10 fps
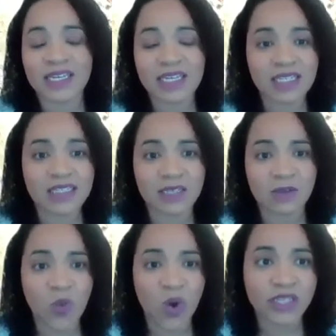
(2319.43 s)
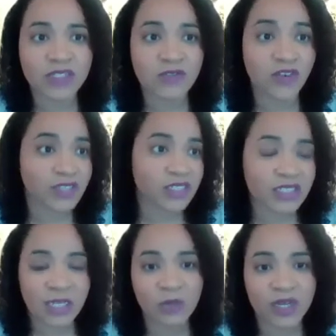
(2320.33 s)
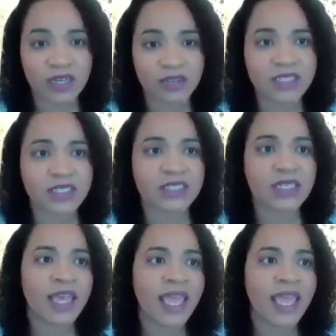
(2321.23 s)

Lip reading: needs and wants versus someone else's,